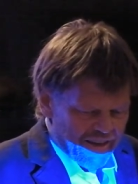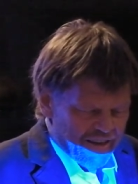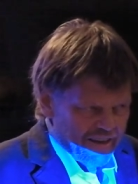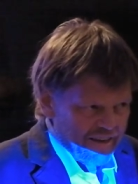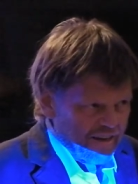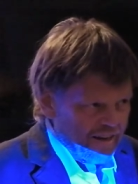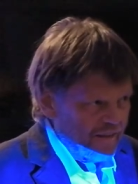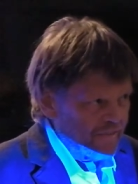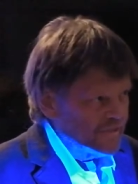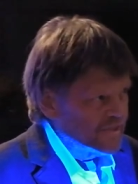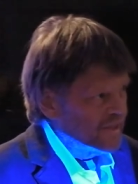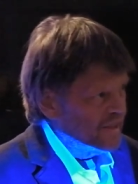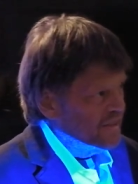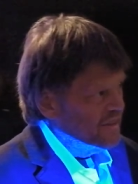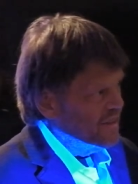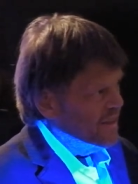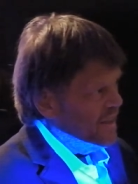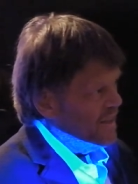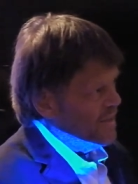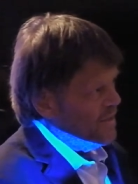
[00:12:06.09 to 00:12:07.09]
And all of a
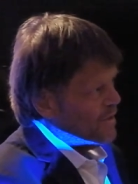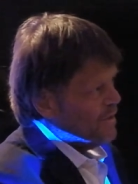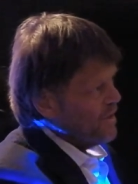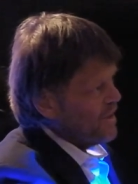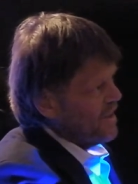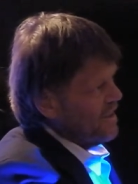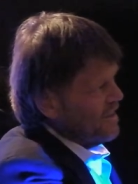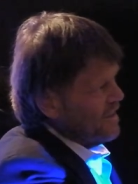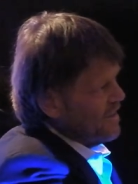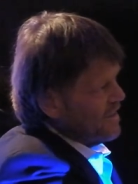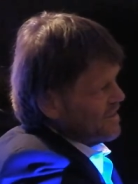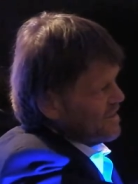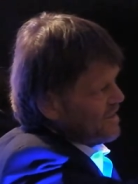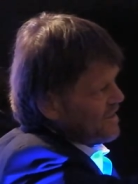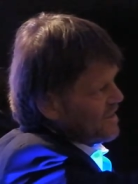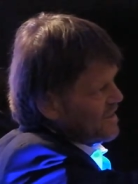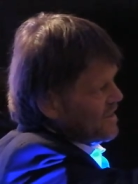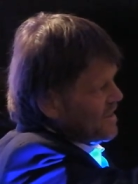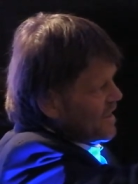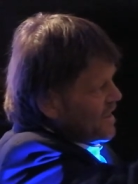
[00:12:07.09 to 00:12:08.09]
sudden I look and there's
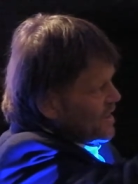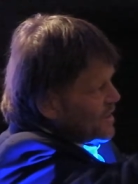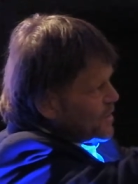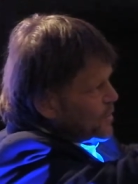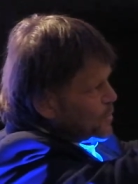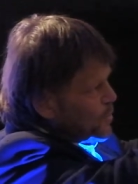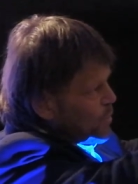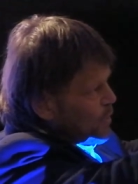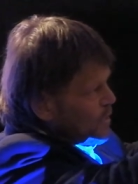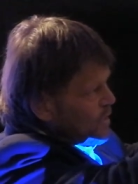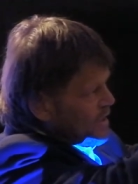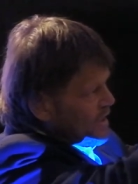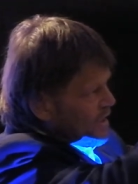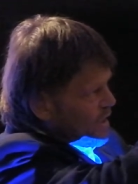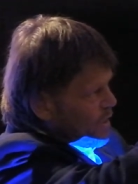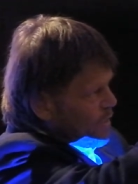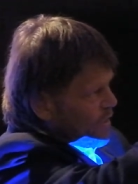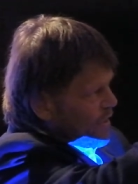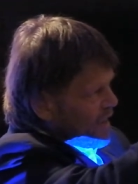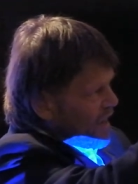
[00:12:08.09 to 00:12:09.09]
this like swirling
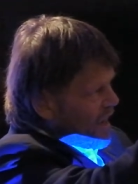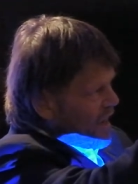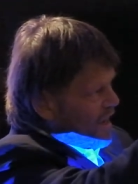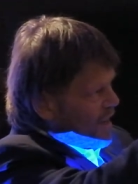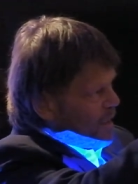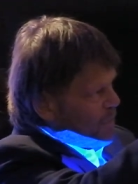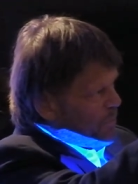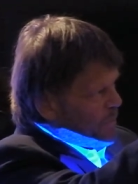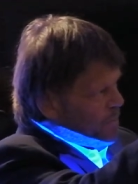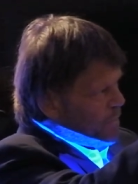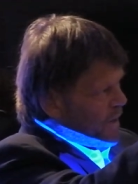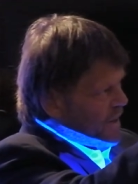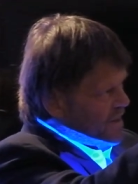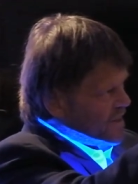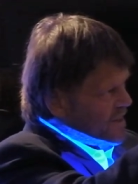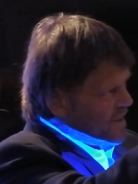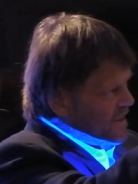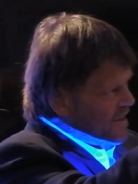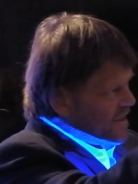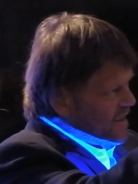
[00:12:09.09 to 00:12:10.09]
going on up in my
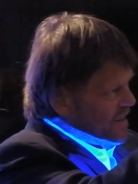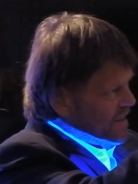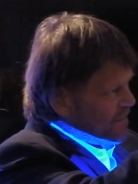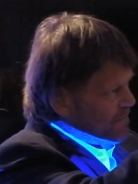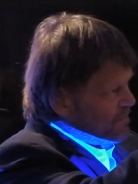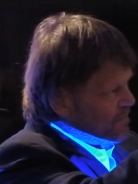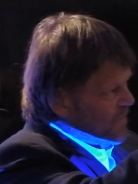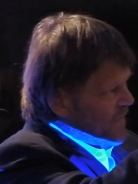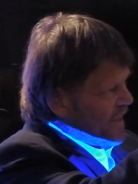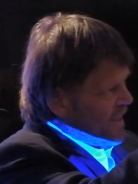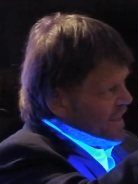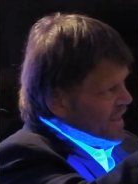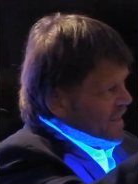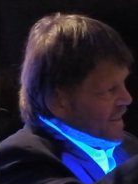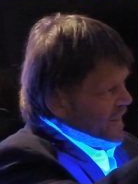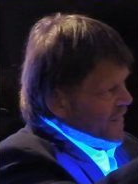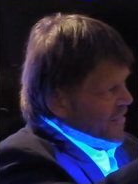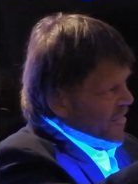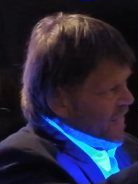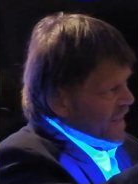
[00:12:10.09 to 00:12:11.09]
ceiling.
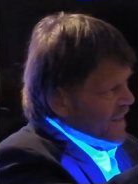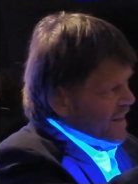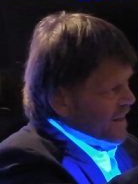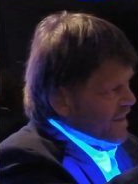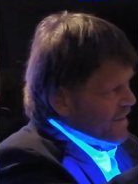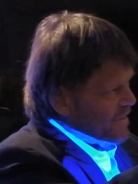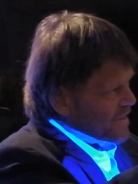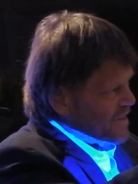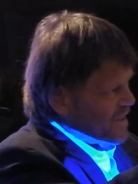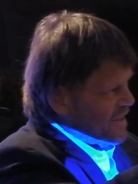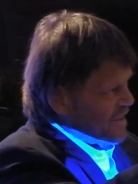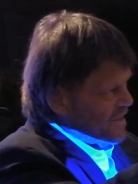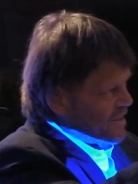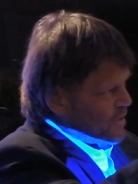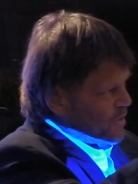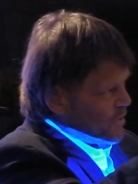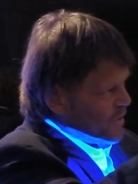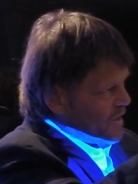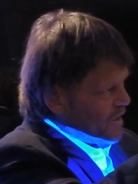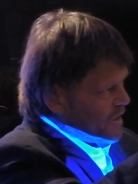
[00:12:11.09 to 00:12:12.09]
And all of a sudden,
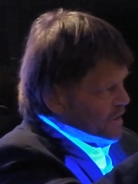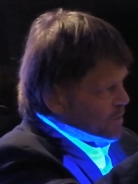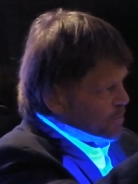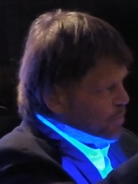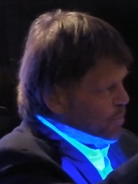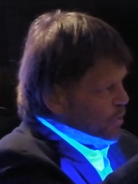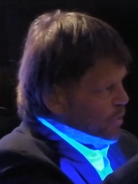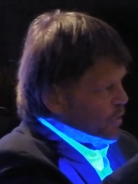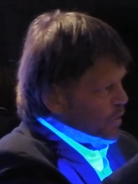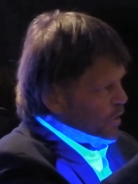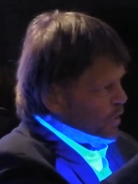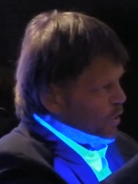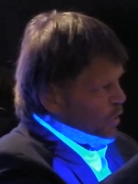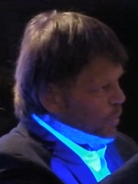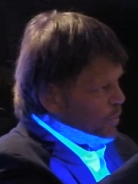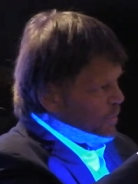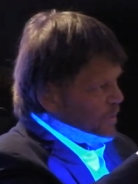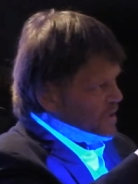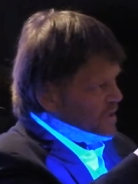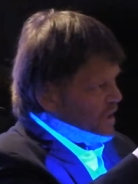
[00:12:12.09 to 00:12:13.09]
sort of this portal
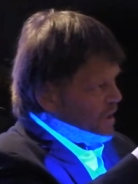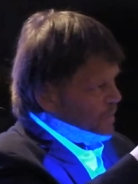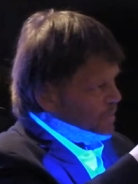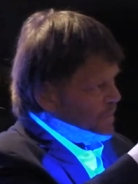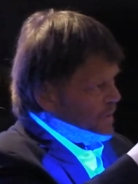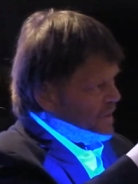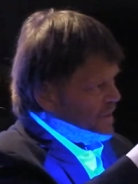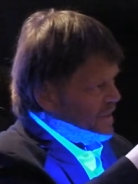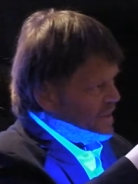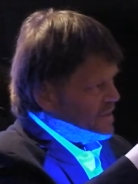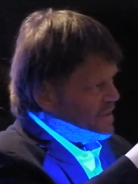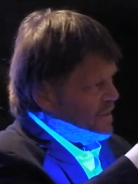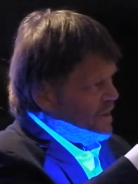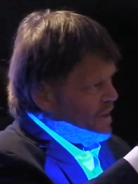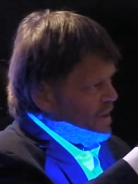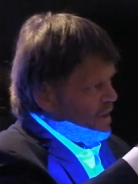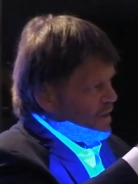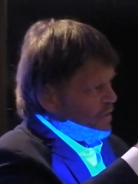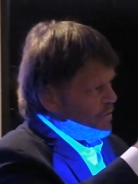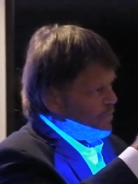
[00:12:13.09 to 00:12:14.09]
opens up, and this
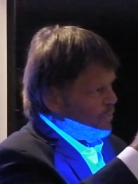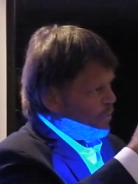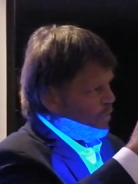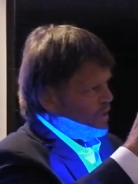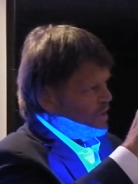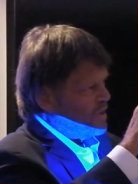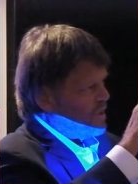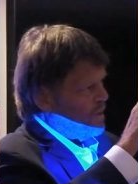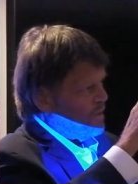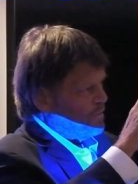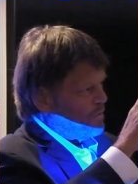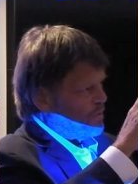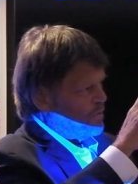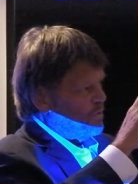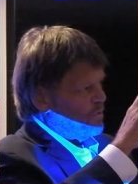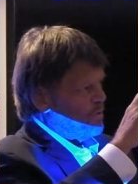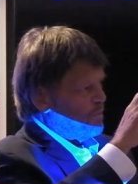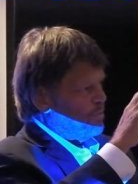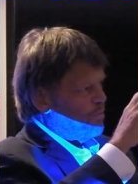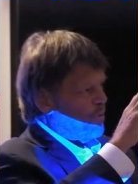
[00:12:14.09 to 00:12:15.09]
voice comes
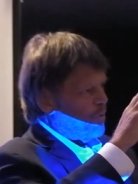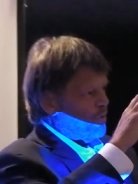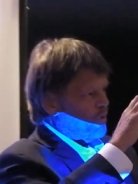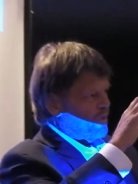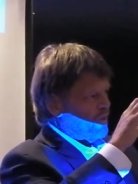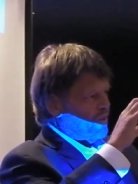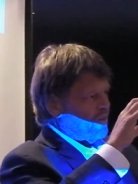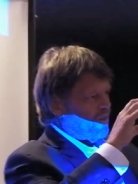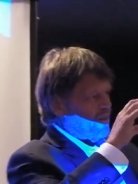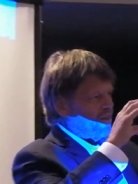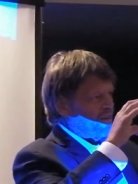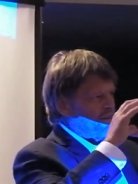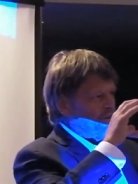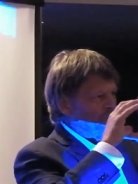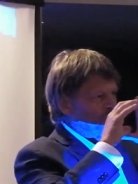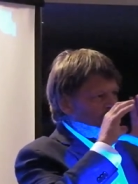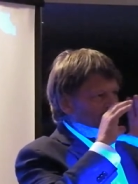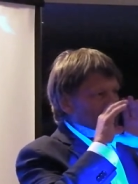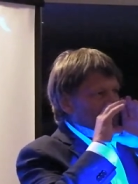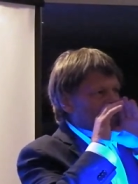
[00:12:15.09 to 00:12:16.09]
through the portal, and it
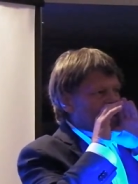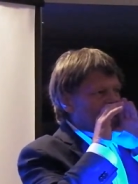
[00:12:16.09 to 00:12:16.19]
goes,